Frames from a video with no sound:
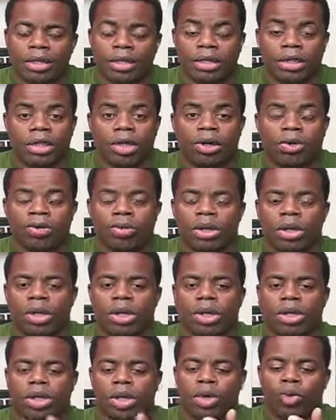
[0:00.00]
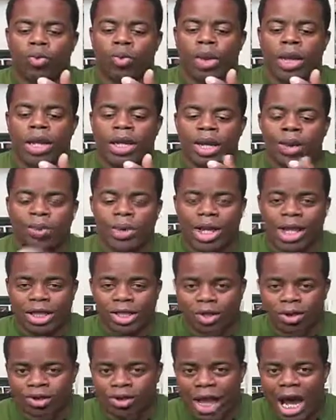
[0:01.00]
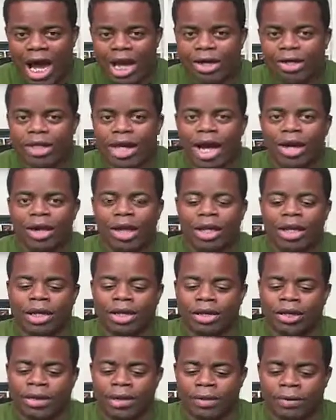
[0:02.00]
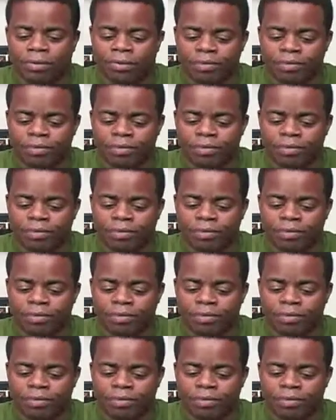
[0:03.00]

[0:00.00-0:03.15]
so when we get those ironed out, I'll let you know.